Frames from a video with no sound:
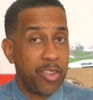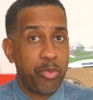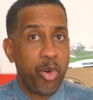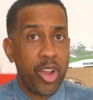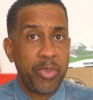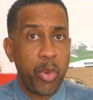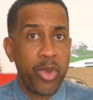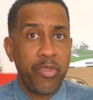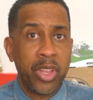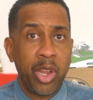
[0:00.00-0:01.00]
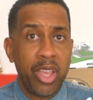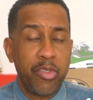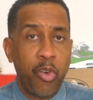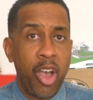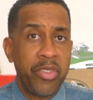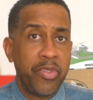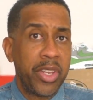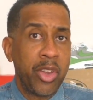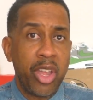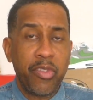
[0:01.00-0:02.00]
price point for the 95s. I think
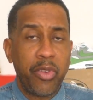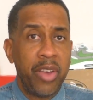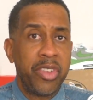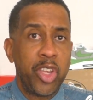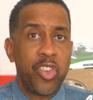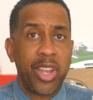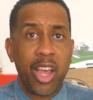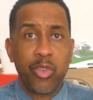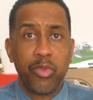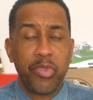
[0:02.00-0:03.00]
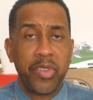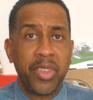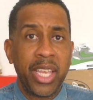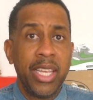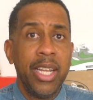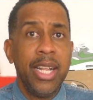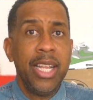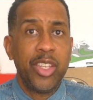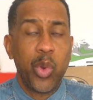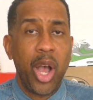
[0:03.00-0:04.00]
95s are usually 150
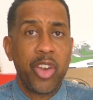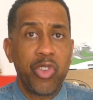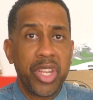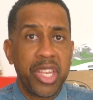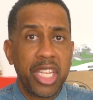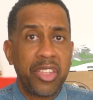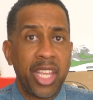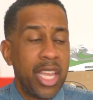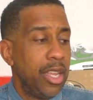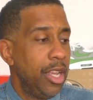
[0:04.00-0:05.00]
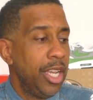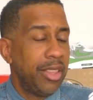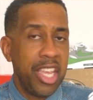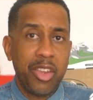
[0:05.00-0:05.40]
to 160. These are